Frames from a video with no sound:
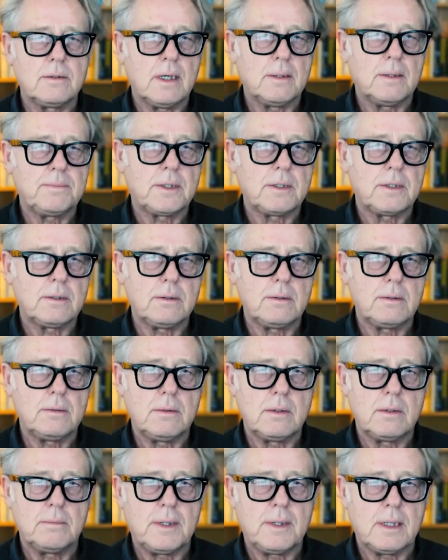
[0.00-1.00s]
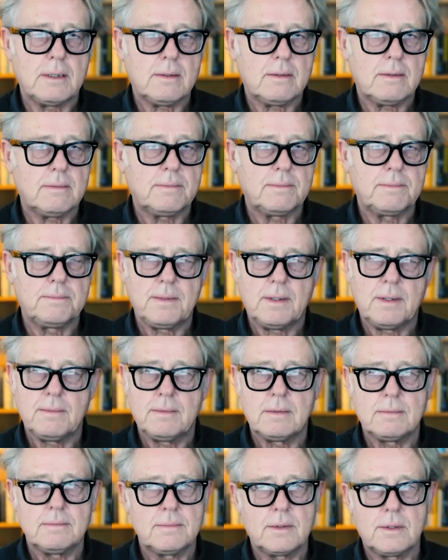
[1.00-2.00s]
up to about
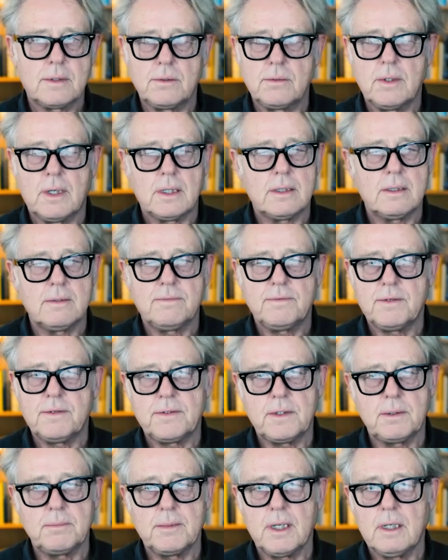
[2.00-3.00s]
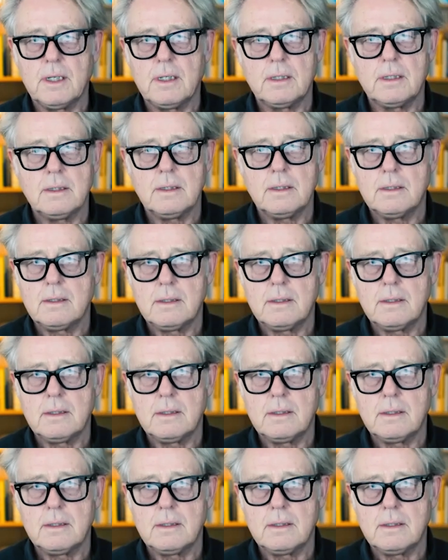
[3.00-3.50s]
two hundred fifty million.